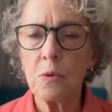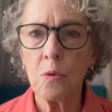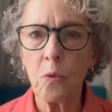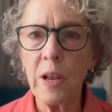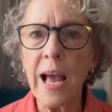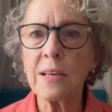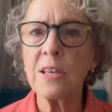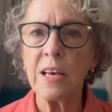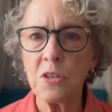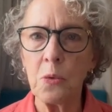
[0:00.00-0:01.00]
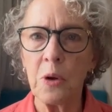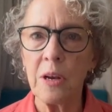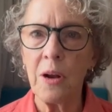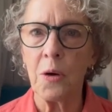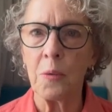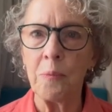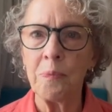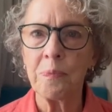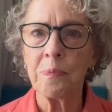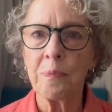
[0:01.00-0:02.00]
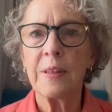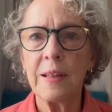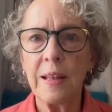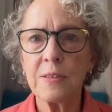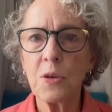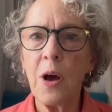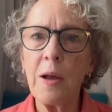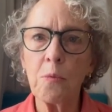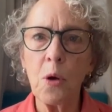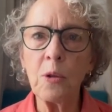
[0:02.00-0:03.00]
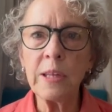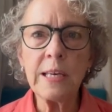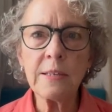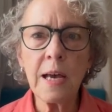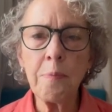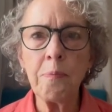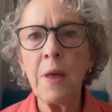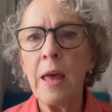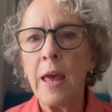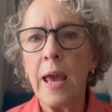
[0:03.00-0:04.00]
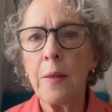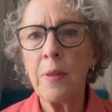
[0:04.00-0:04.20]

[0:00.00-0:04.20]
relax as you would at home. So I roll these up and